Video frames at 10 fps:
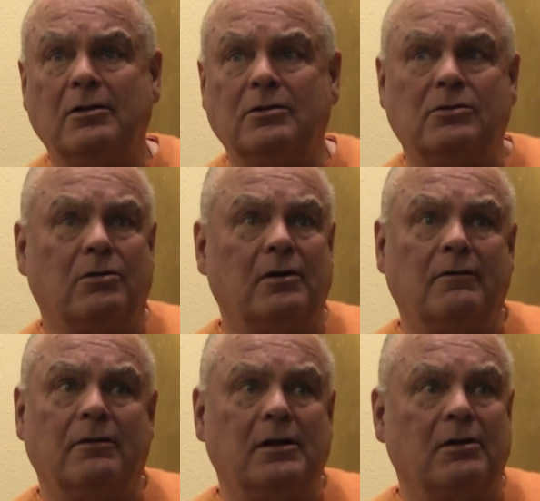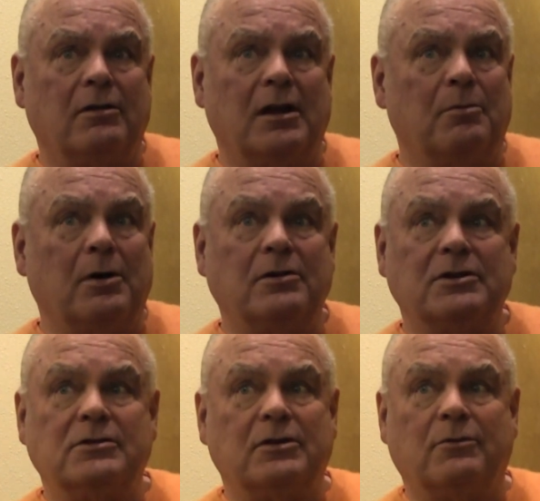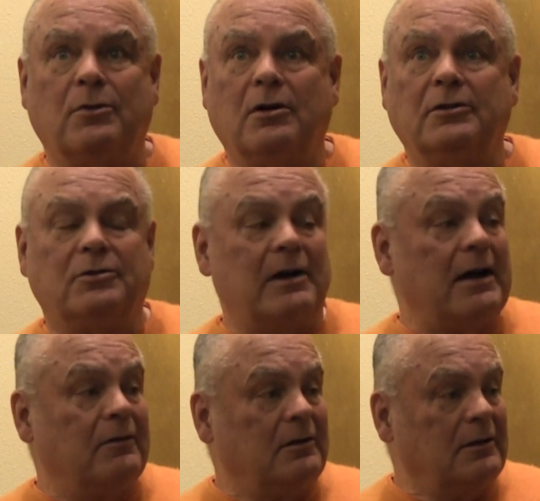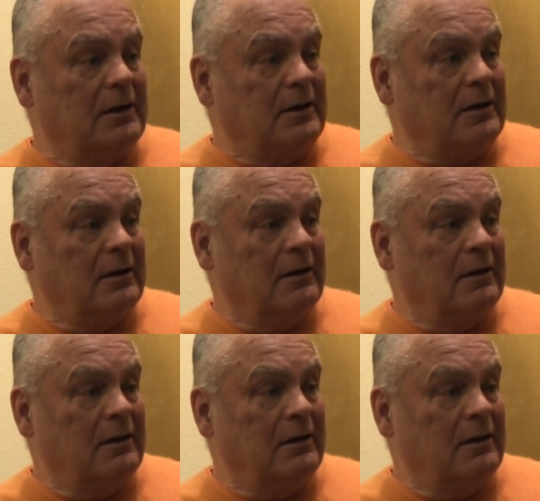sort of, you know, the emergence of world travel and,